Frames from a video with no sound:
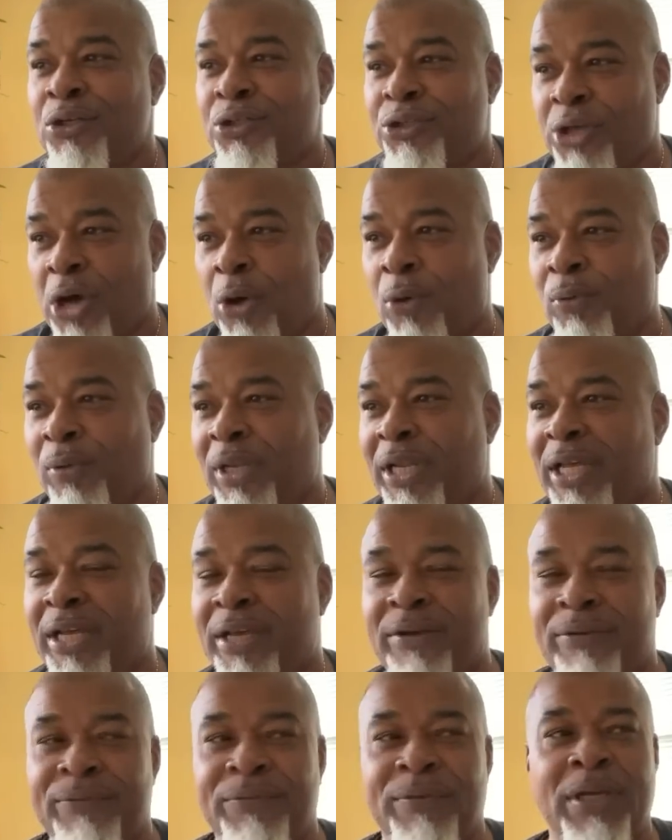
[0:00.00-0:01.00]
don't
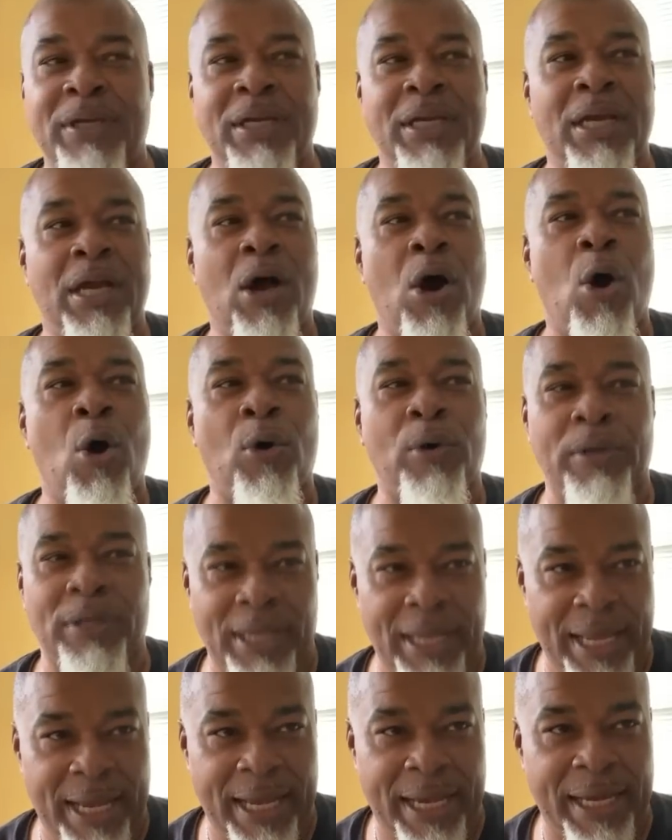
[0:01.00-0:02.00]
live on
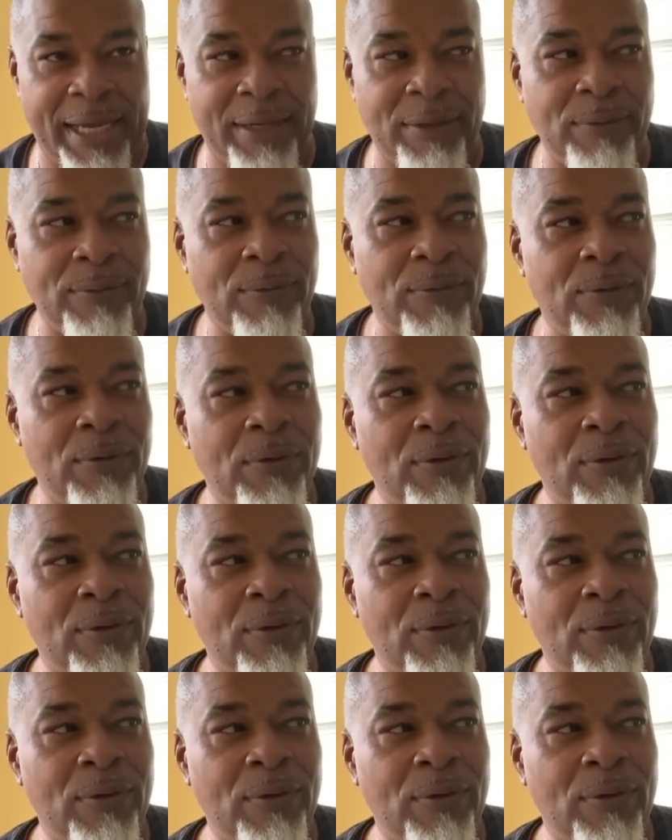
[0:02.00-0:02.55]
land